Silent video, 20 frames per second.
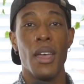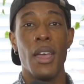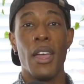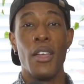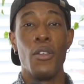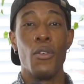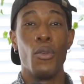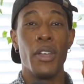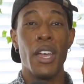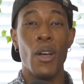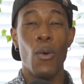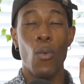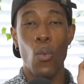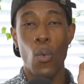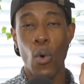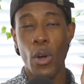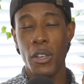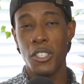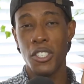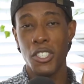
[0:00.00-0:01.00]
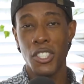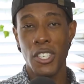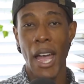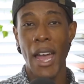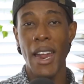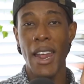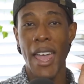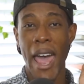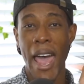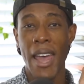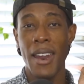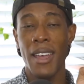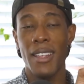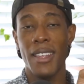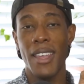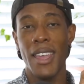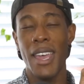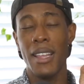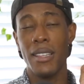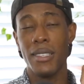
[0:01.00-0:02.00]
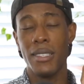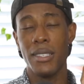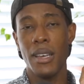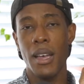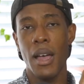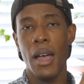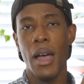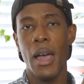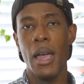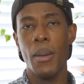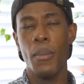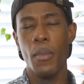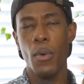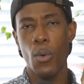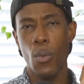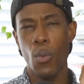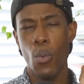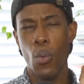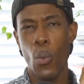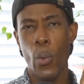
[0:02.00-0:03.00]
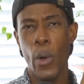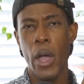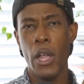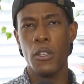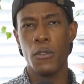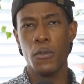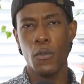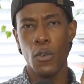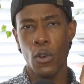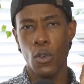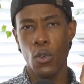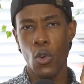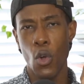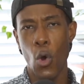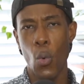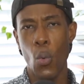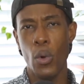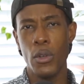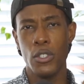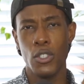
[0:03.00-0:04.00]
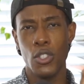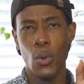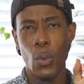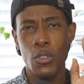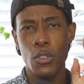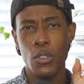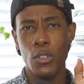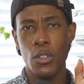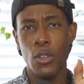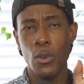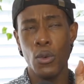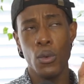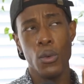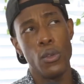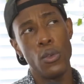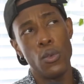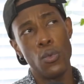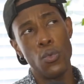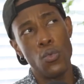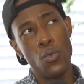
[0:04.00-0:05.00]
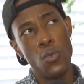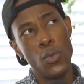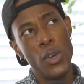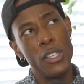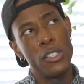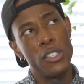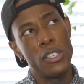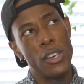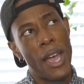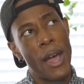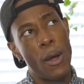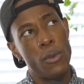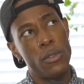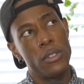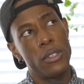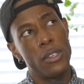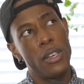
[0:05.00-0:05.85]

And you only get one shot at it, and time waits for no one. So, you know what you do? You reach out